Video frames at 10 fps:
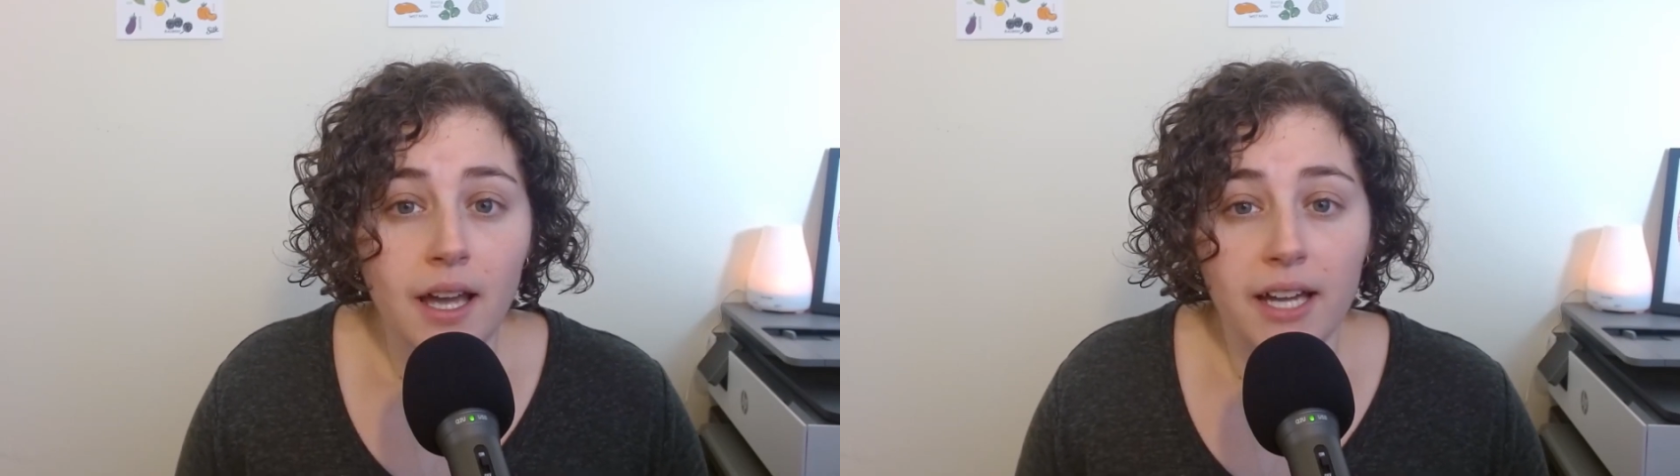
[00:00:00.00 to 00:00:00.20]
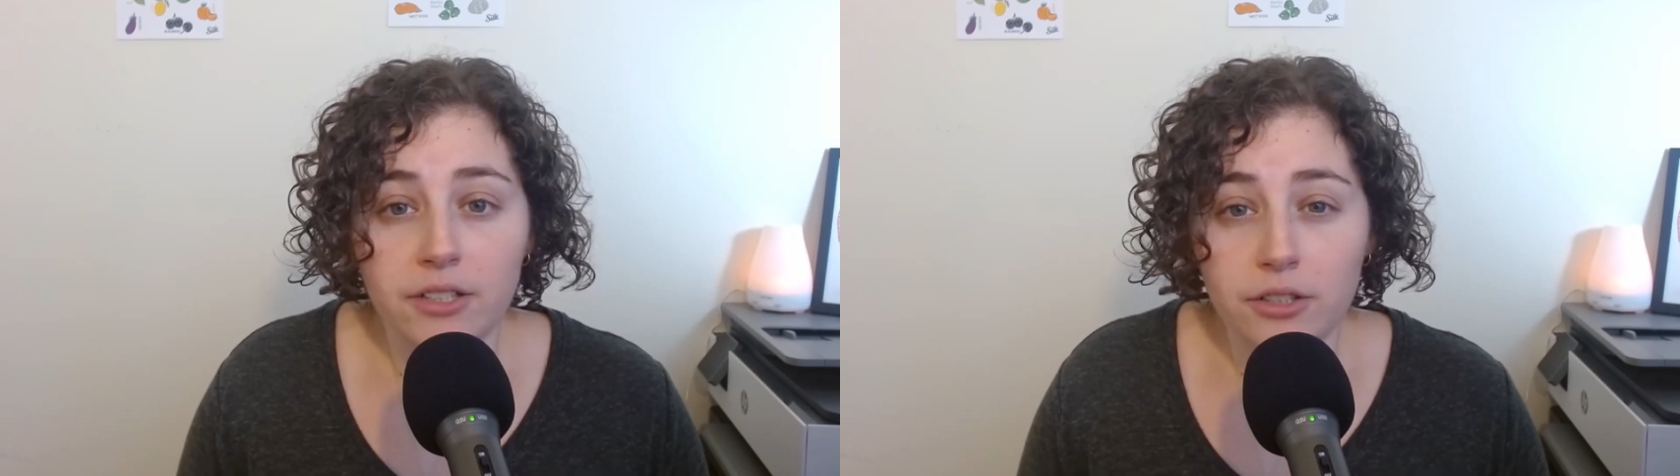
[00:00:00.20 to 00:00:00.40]

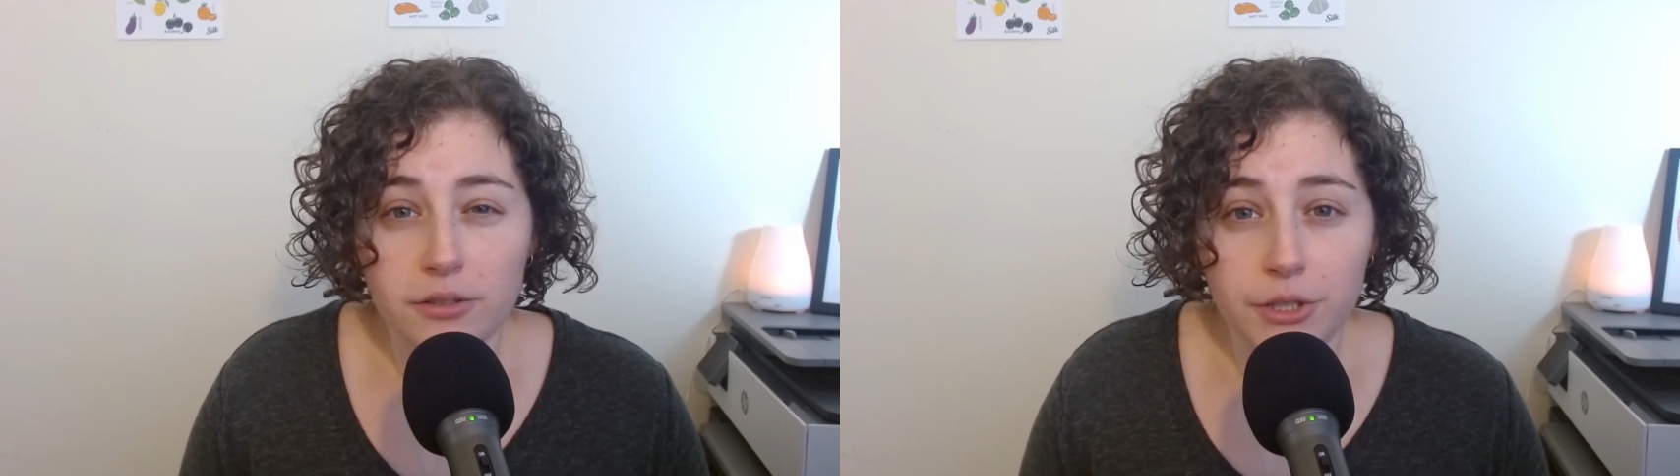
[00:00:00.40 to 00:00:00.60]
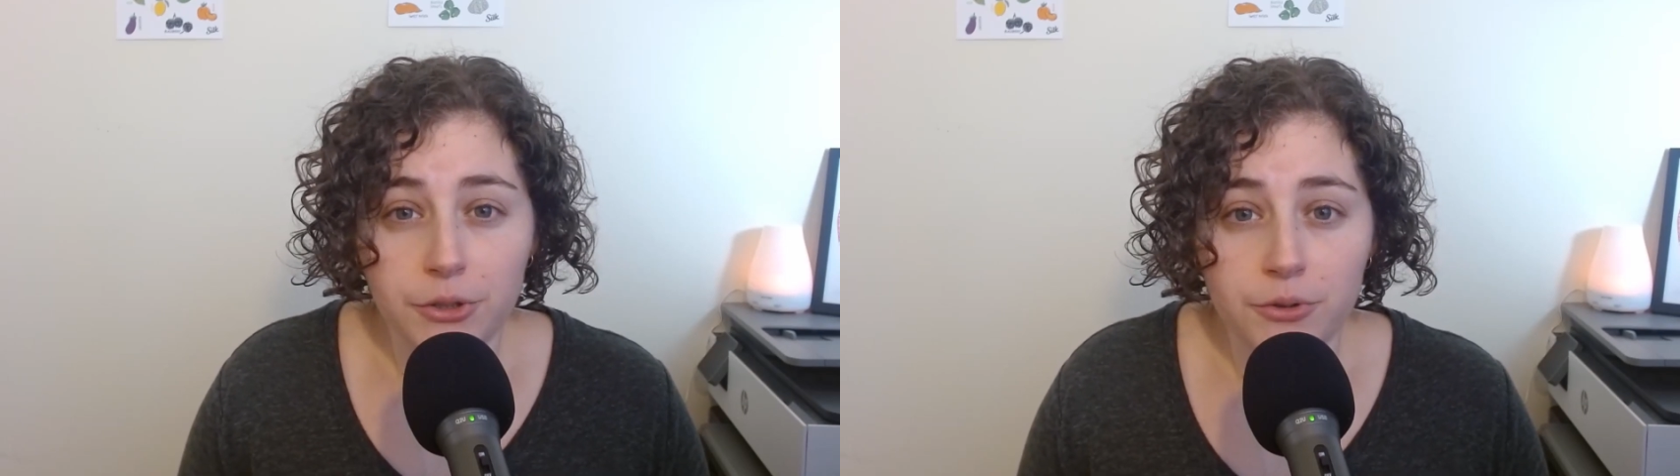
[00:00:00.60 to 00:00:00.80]
I
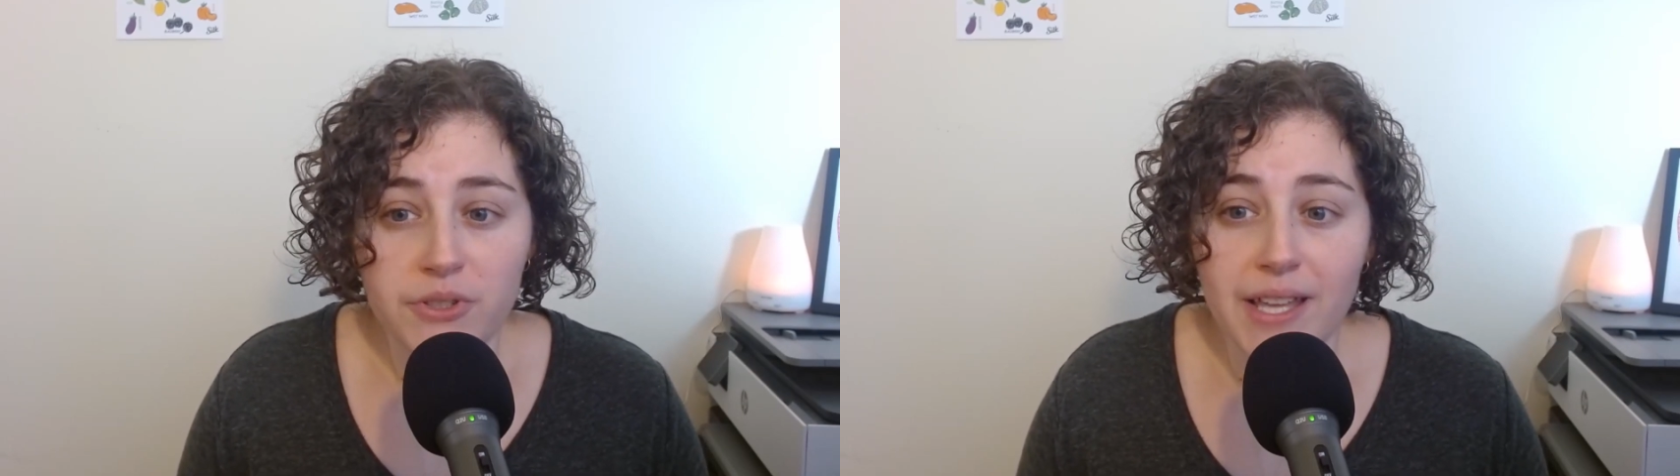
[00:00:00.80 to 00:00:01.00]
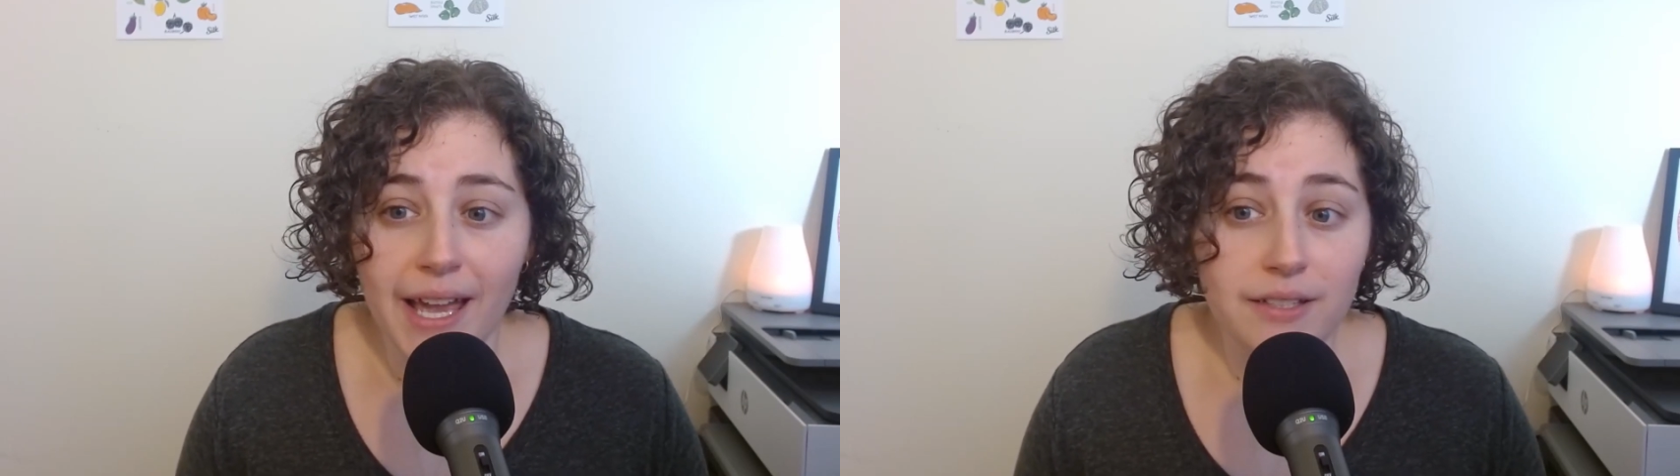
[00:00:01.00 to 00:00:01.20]
currently
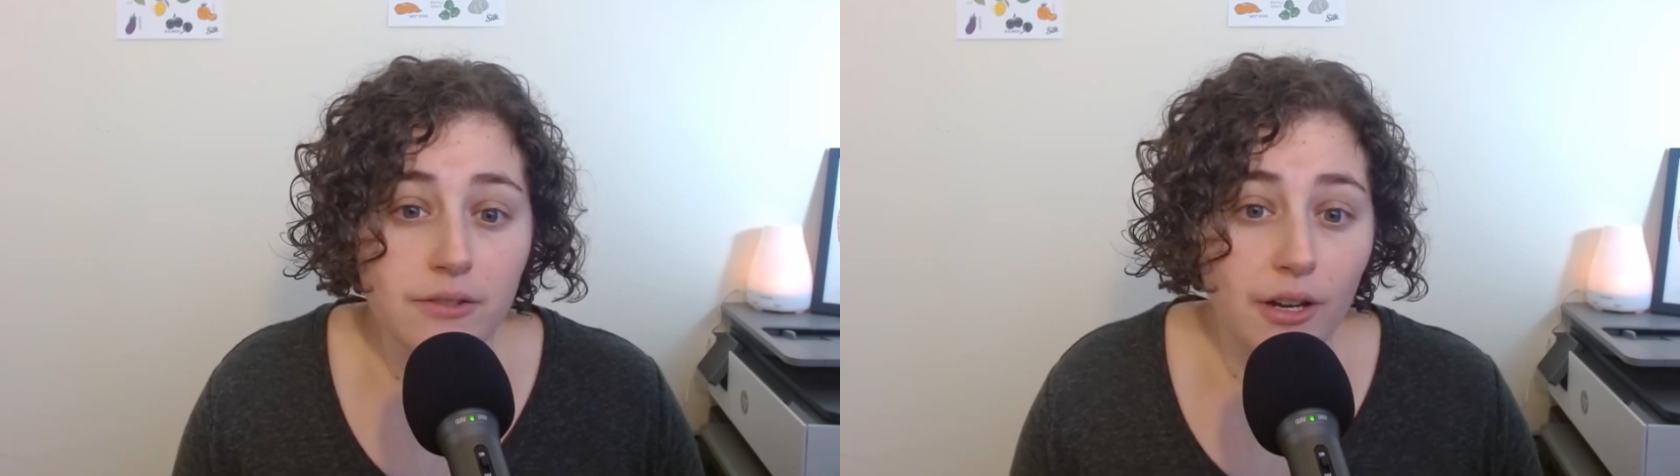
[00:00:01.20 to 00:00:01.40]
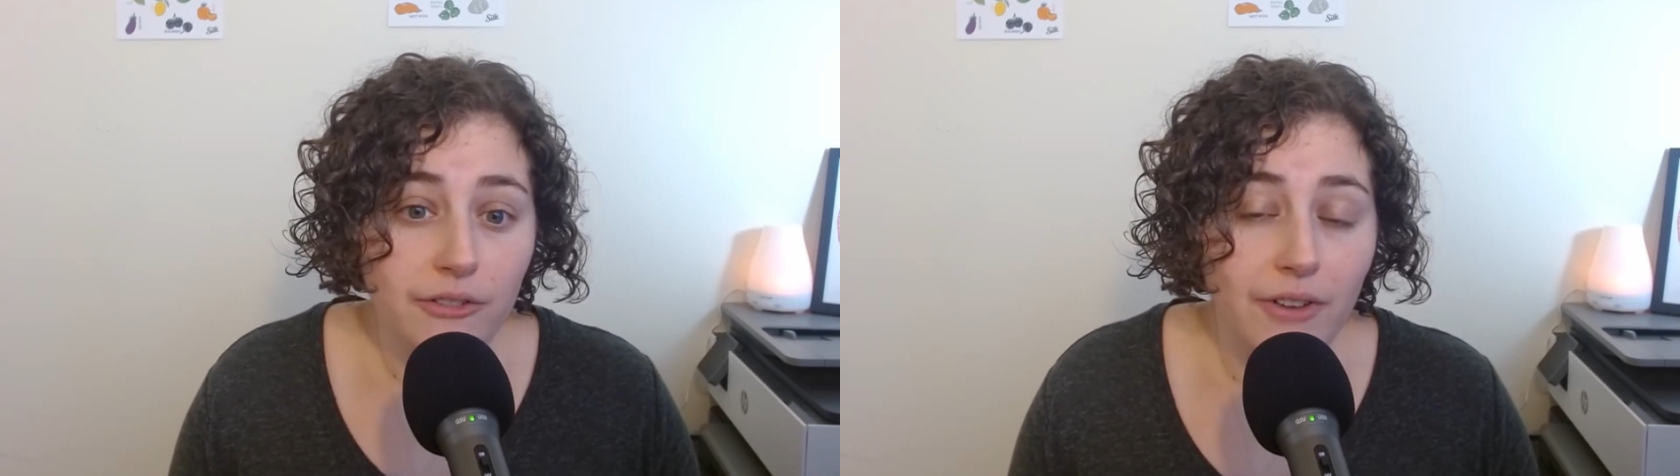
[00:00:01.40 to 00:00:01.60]
use
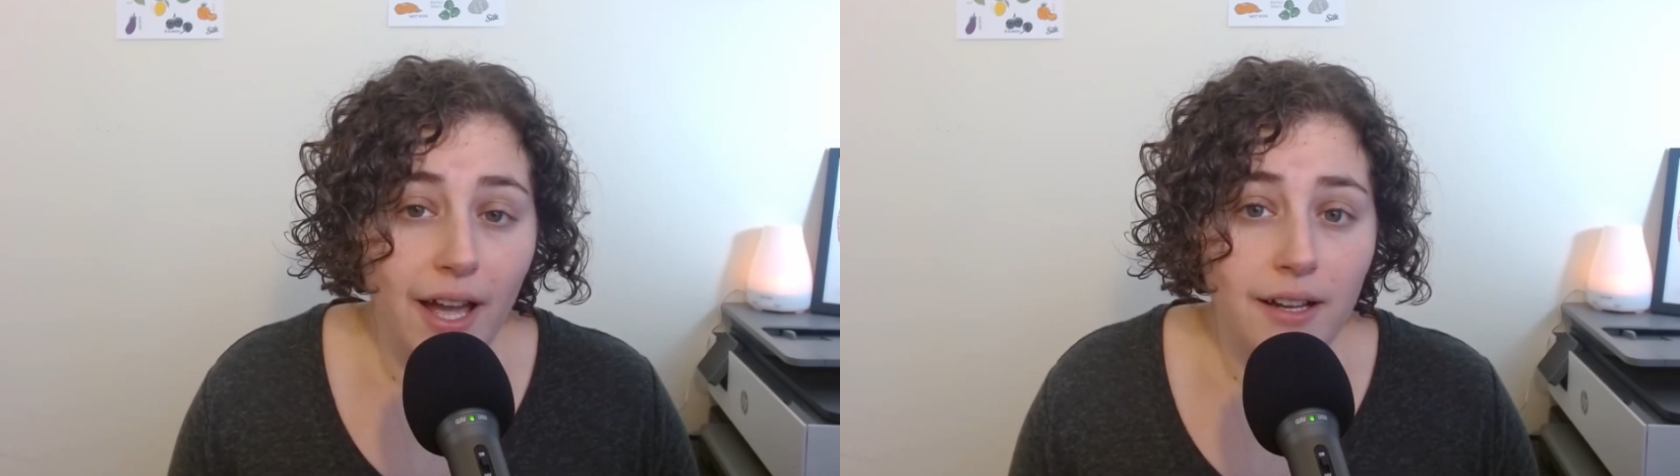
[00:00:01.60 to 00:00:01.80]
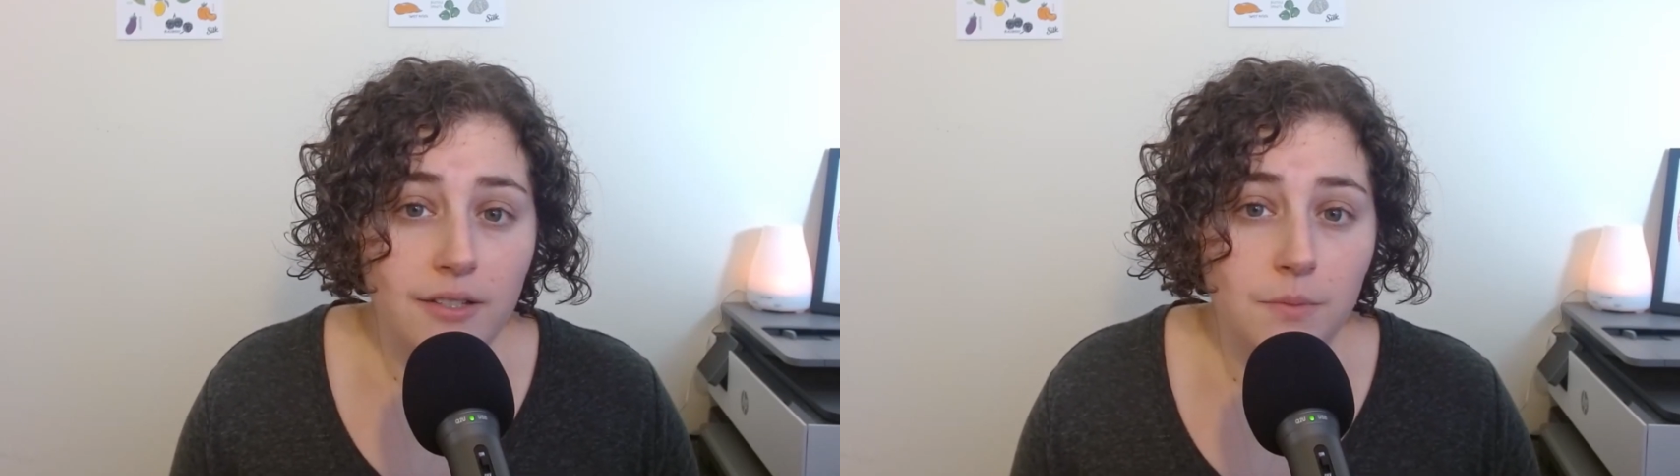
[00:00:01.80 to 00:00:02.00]
SR
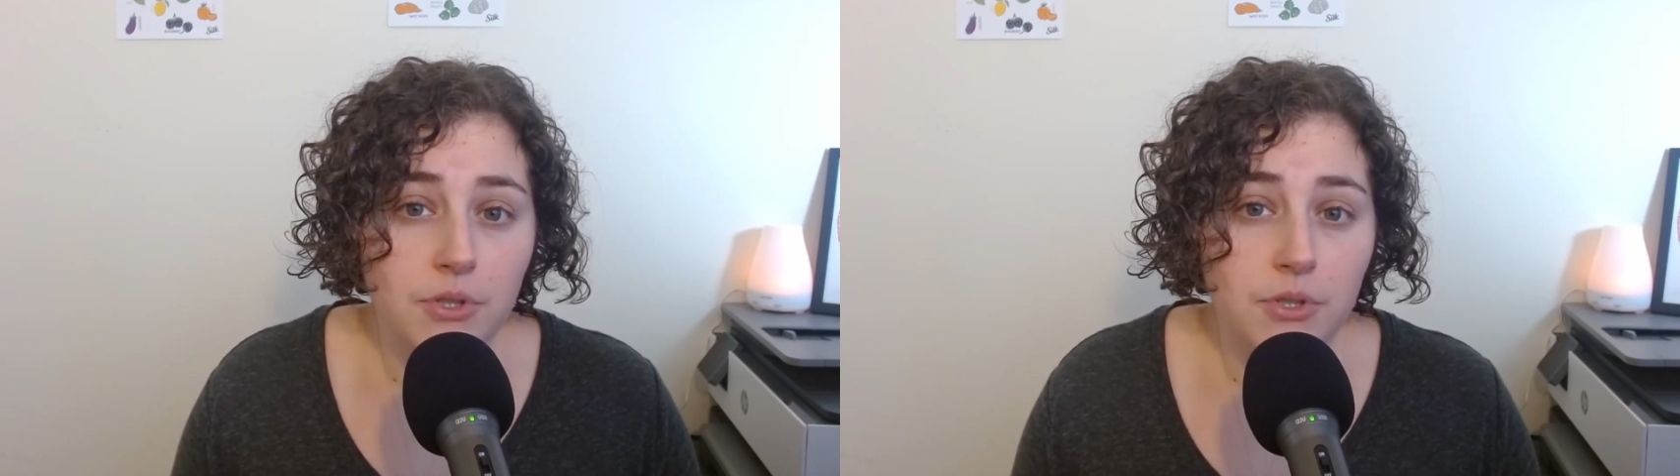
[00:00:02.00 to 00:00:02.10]
Fax,